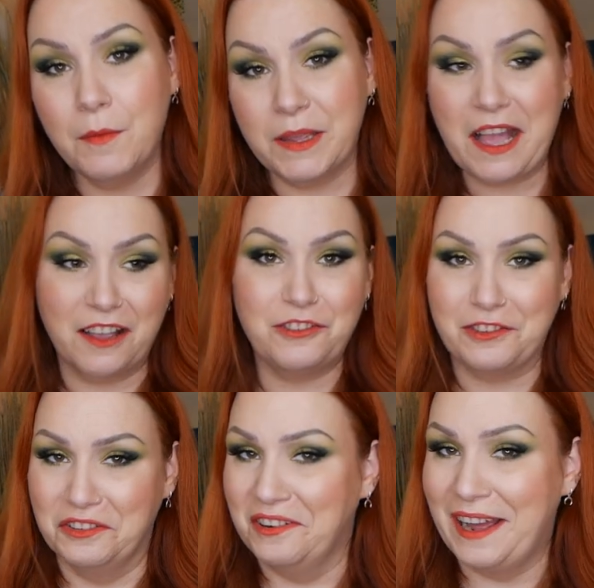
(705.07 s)
But yeah, I
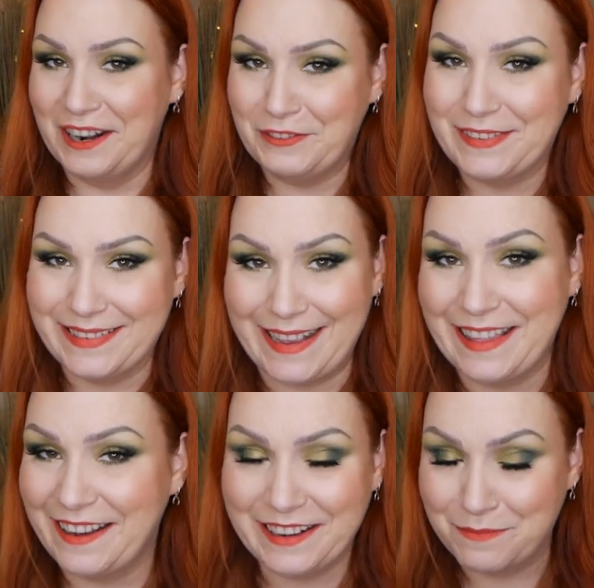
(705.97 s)
just thought I'd have to say
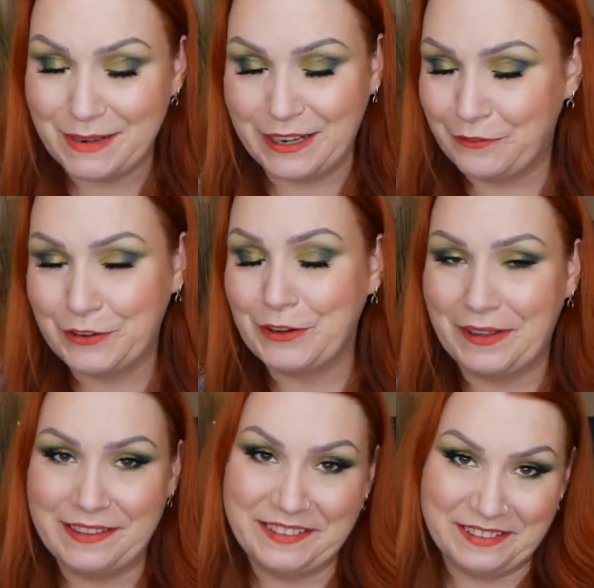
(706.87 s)
that. I completely
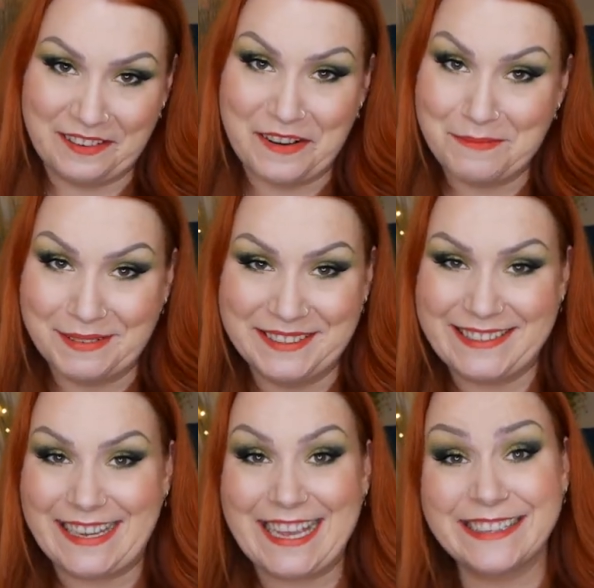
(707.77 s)
forgot at the start,
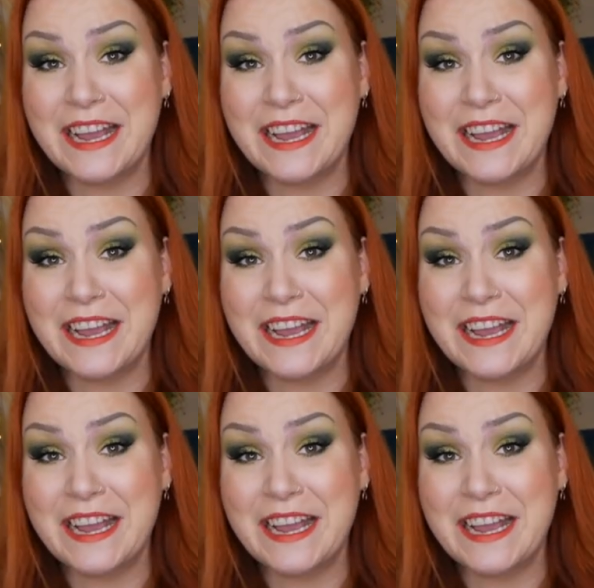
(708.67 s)
apologies.